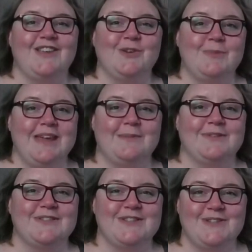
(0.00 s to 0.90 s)
you'll be
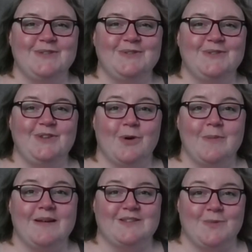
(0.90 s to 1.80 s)
able to do your
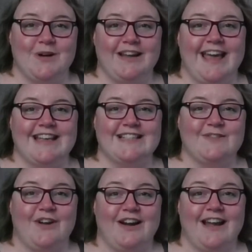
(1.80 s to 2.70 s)
best work
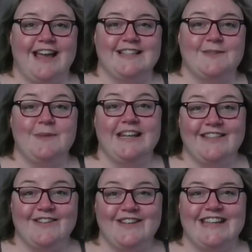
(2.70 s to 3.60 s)
as far as
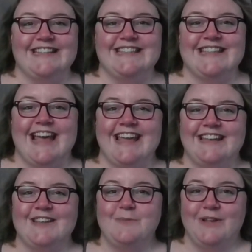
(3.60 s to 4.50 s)
meeting their needs
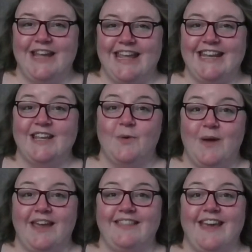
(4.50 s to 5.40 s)
and communicating in a
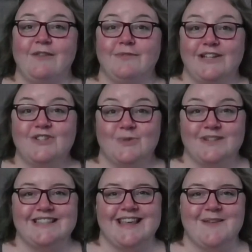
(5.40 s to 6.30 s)
way that
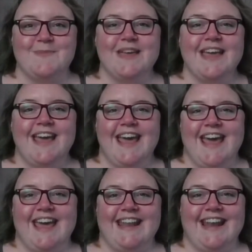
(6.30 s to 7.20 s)
reassures them
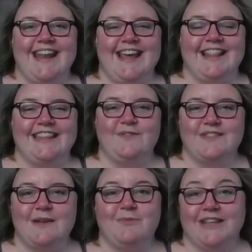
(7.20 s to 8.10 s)
and
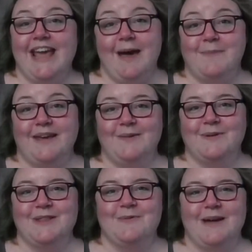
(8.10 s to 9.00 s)
leaves them really happy
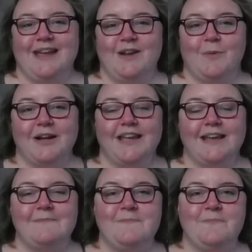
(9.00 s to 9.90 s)
with the way you're
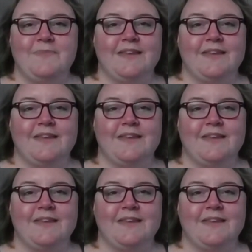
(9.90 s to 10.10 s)
working.